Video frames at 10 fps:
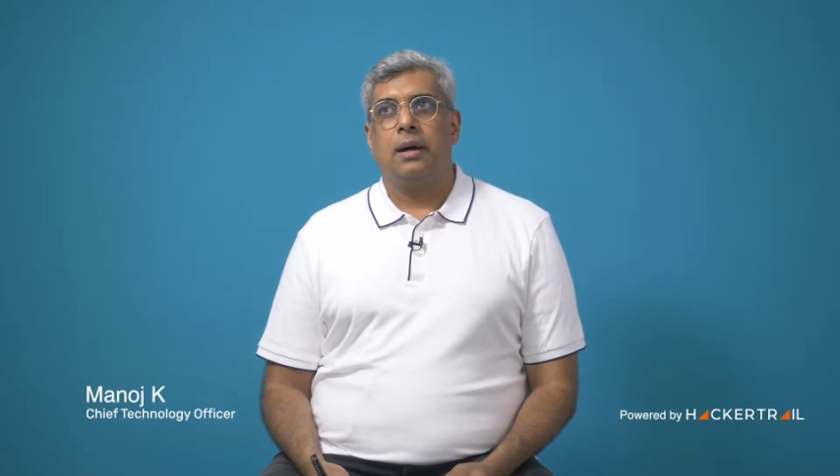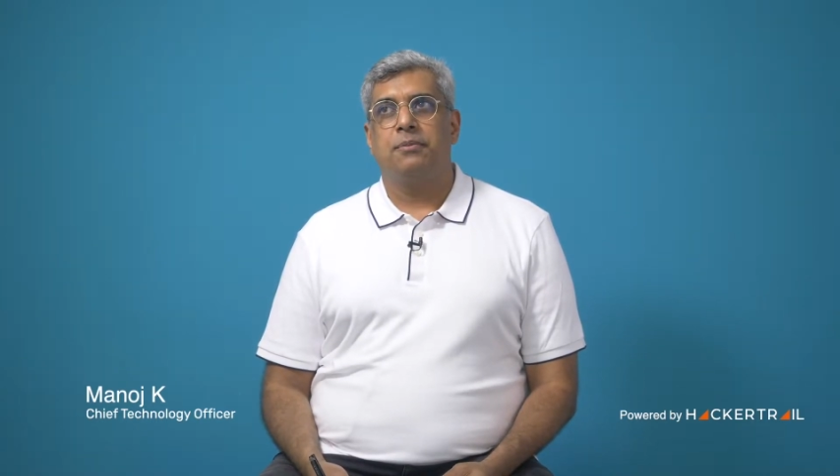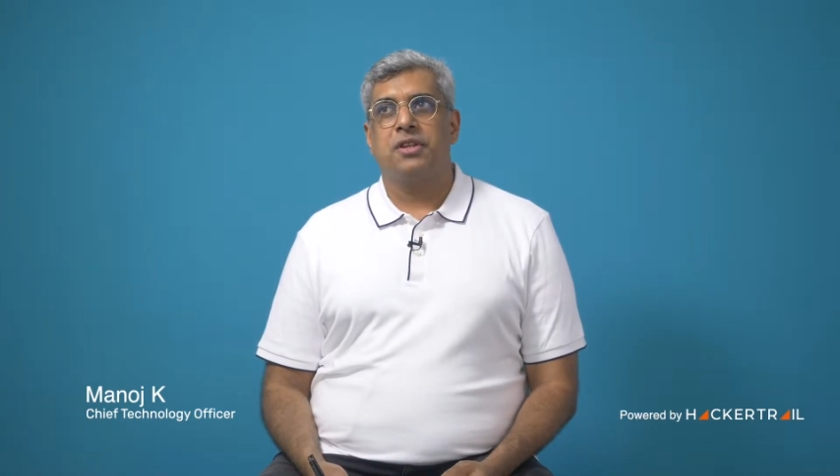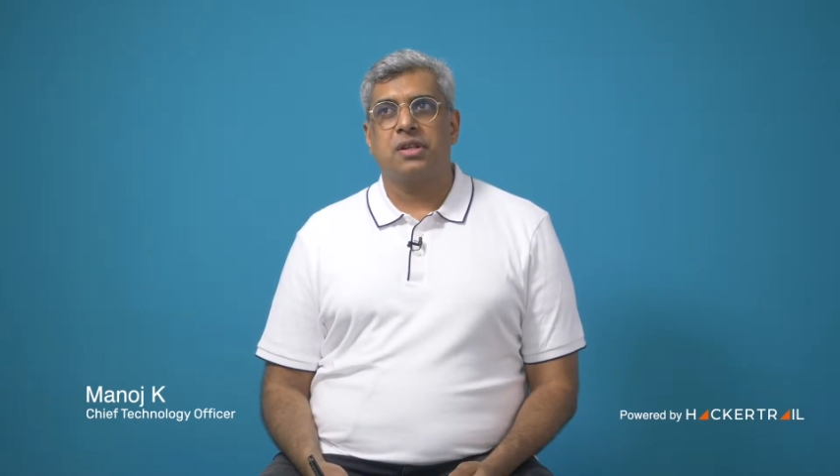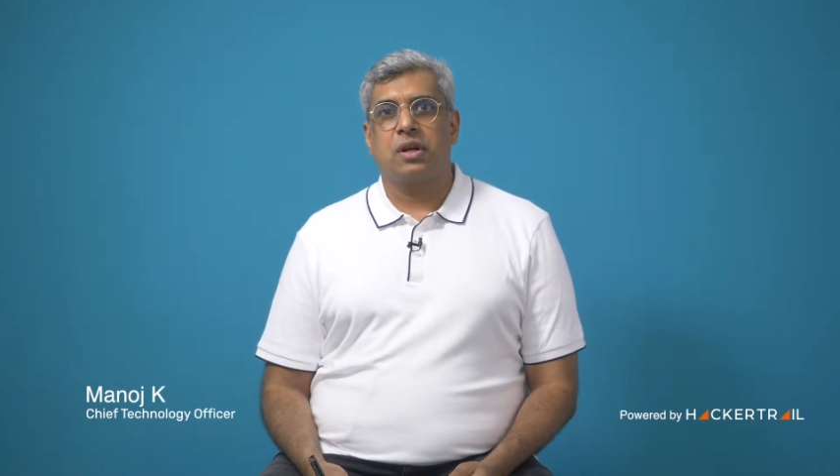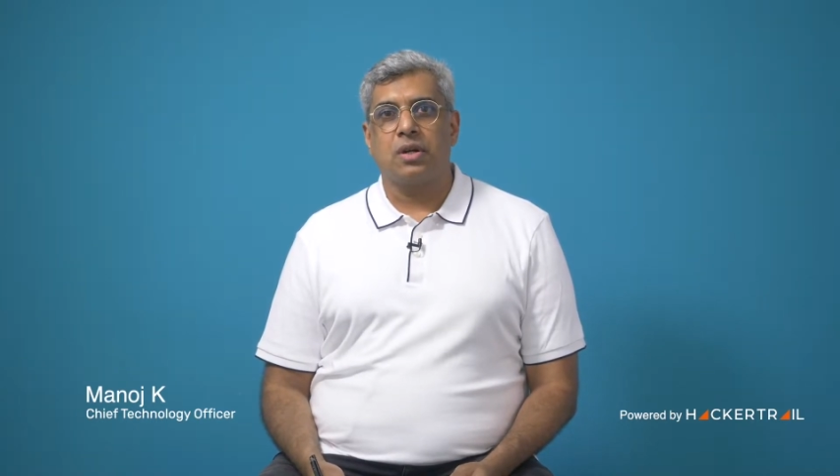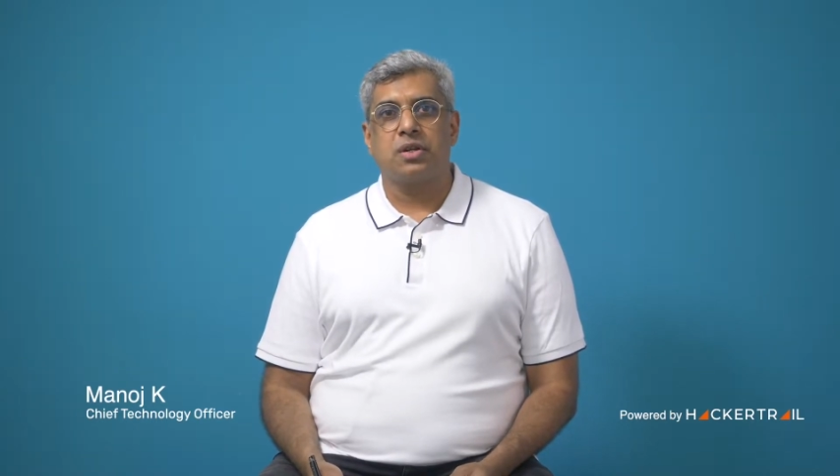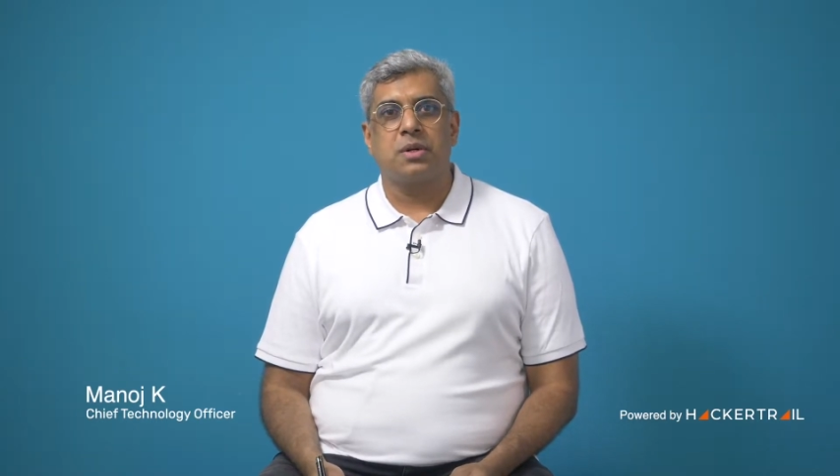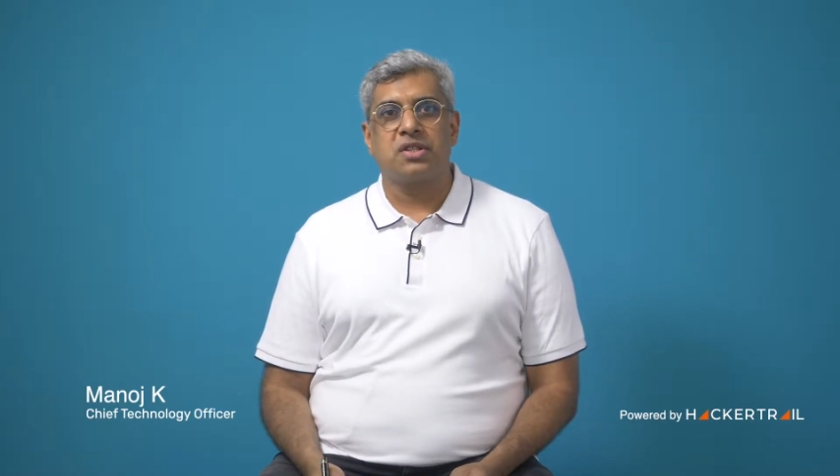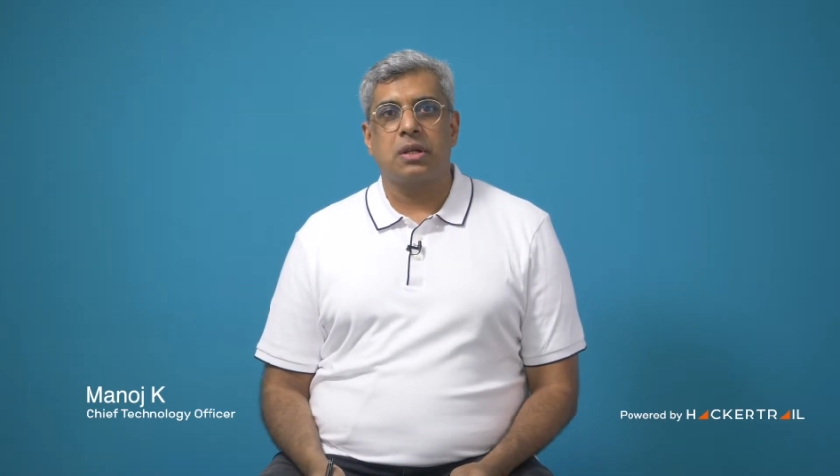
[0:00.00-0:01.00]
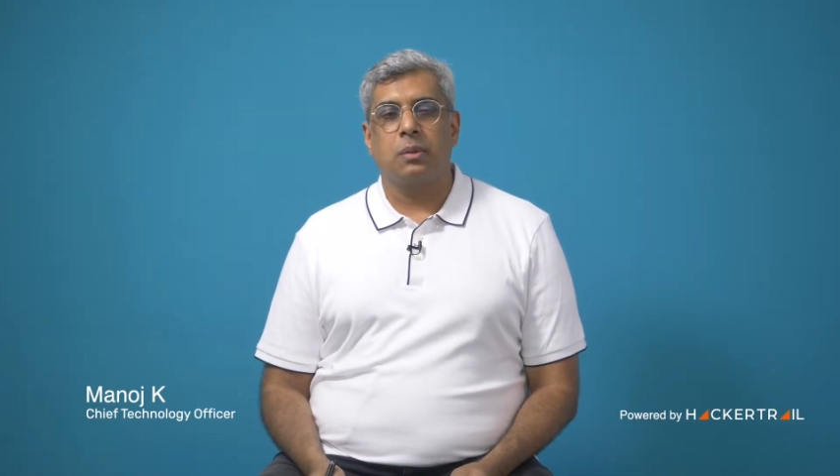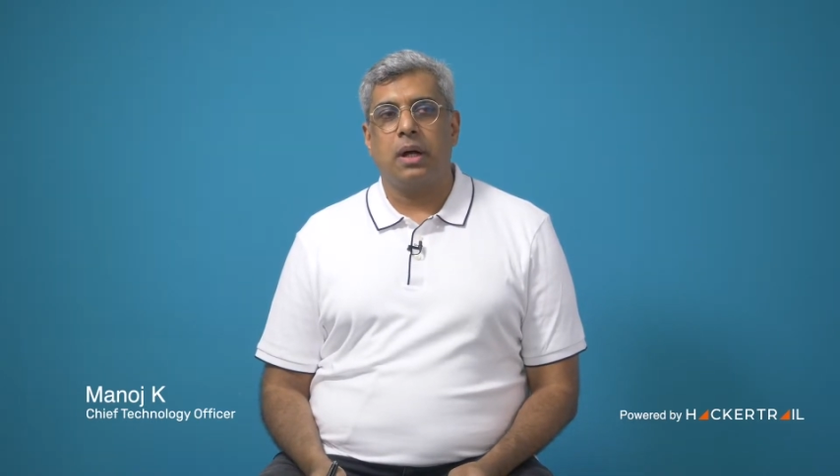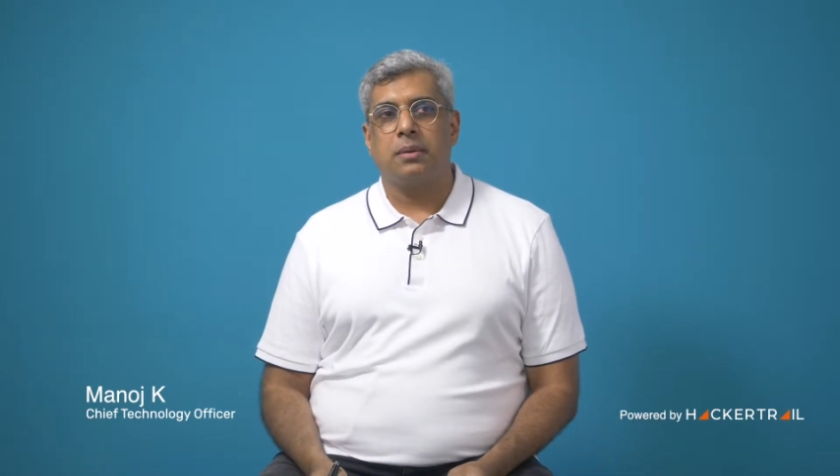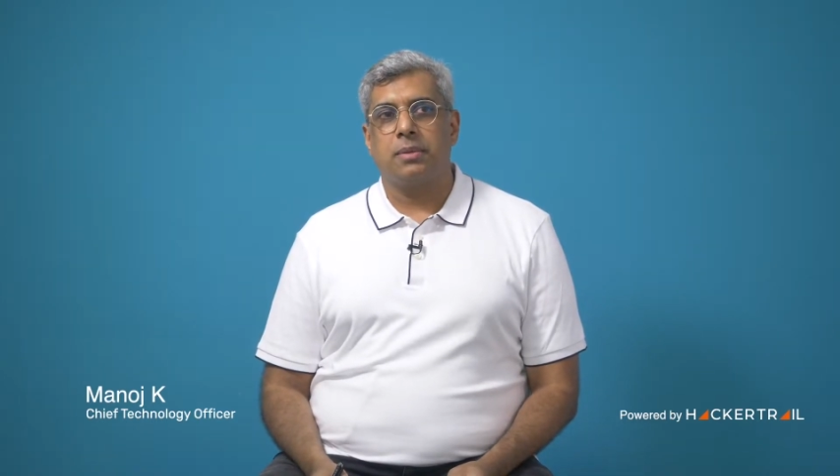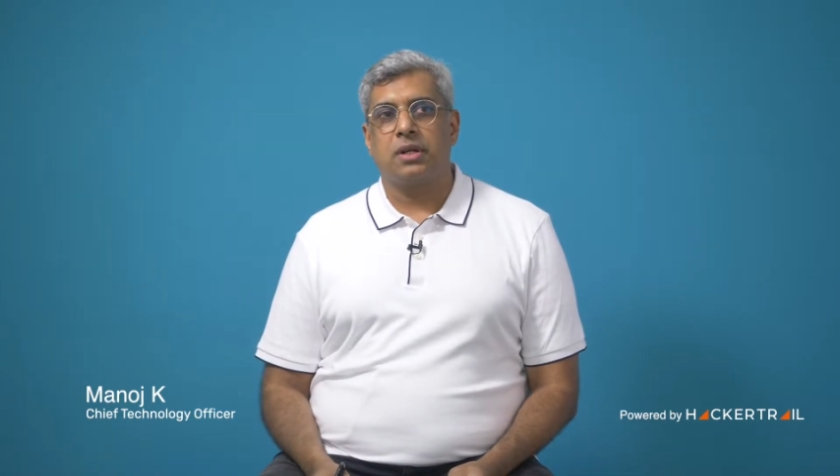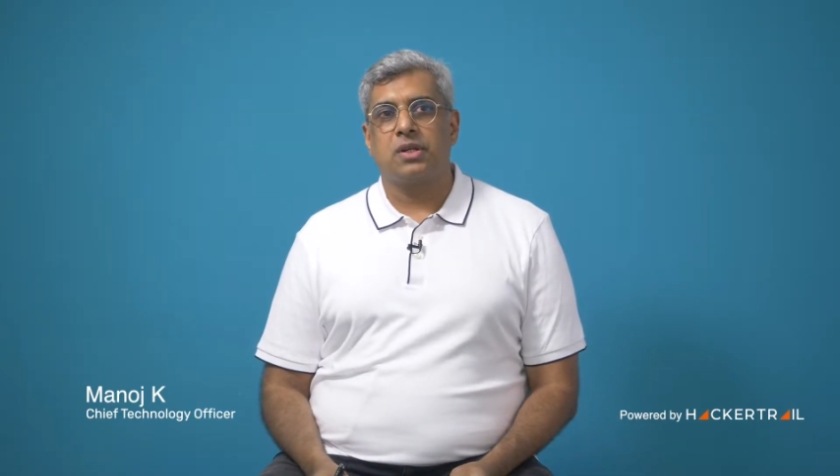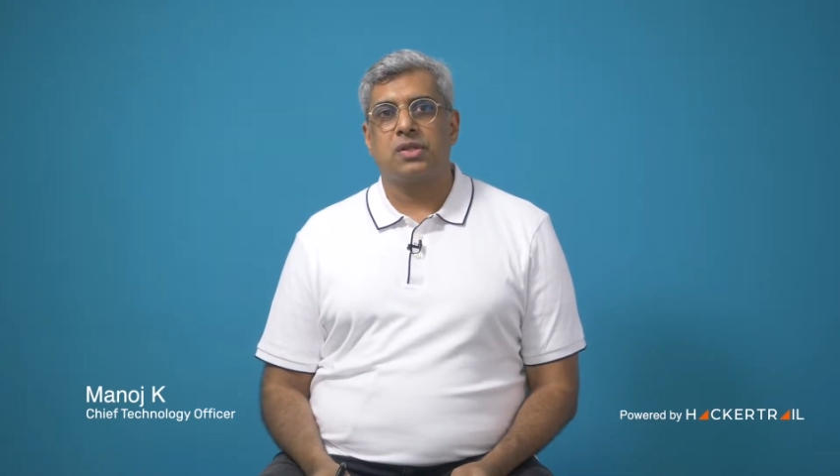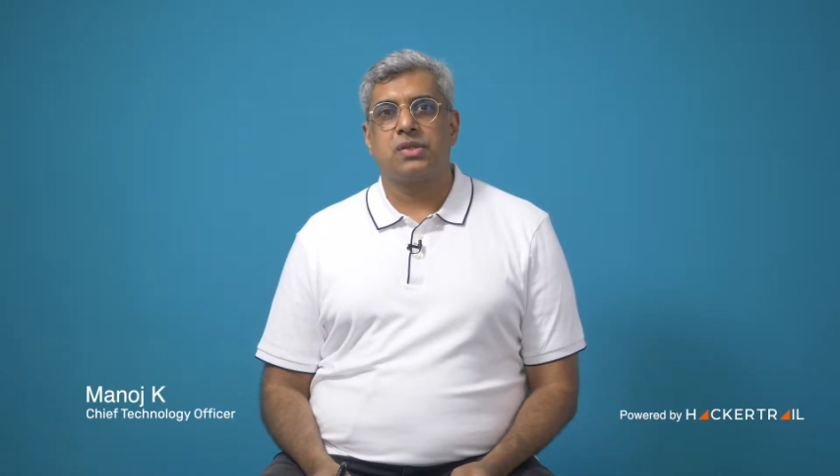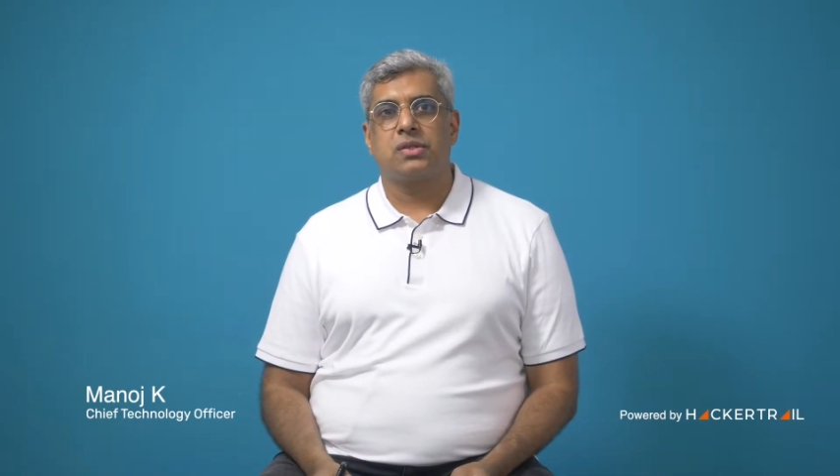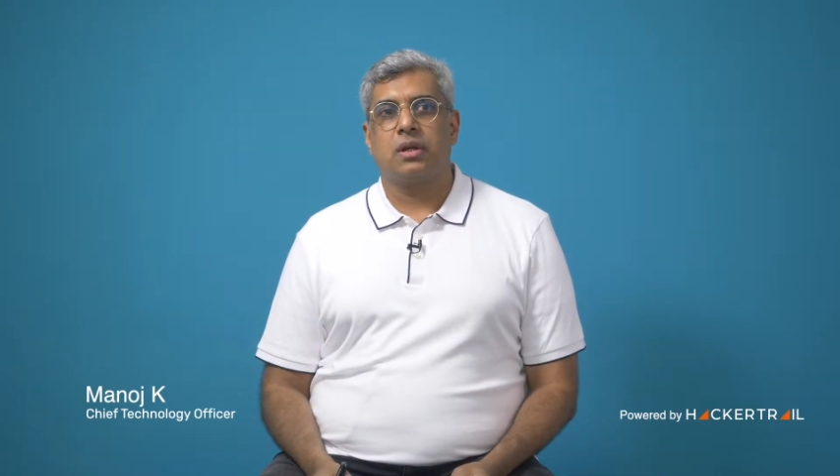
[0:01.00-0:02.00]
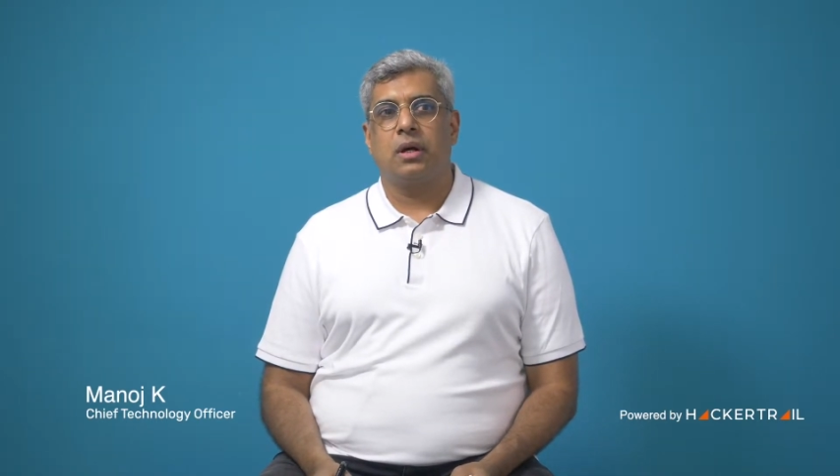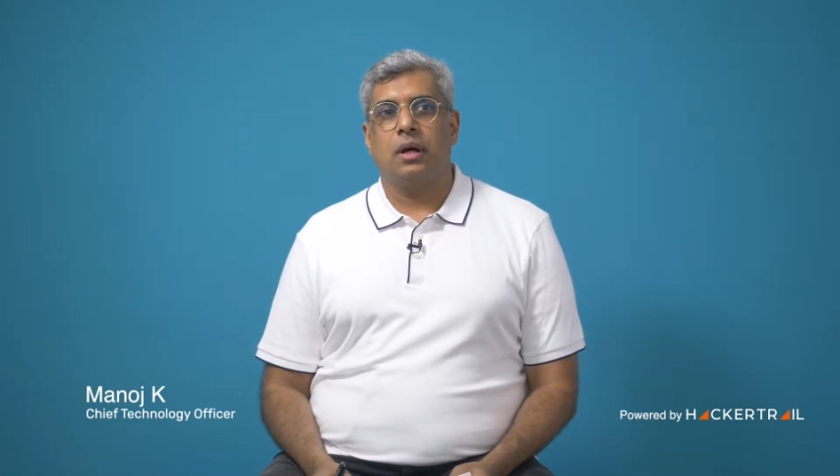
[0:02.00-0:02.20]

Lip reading: This is a controversial one because